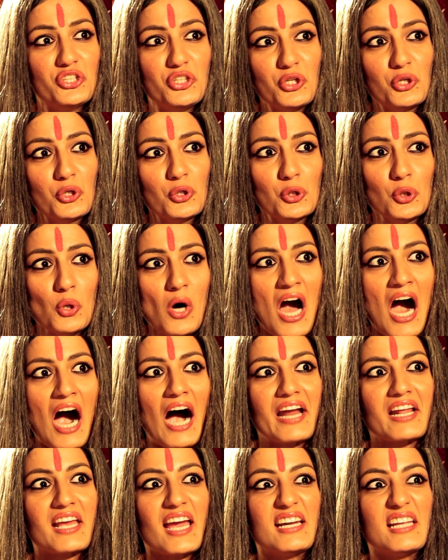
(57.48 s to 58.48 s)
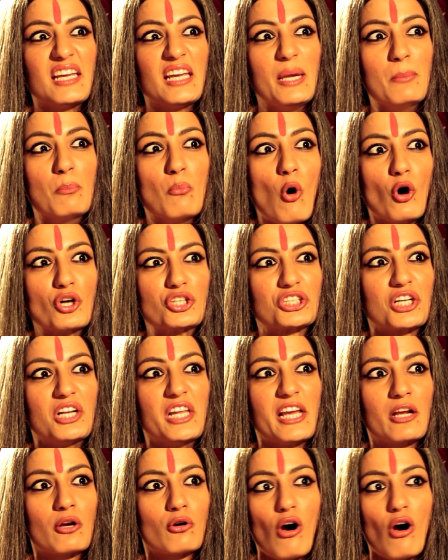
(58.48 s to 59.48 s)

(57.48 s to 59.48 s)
You are getting emotionally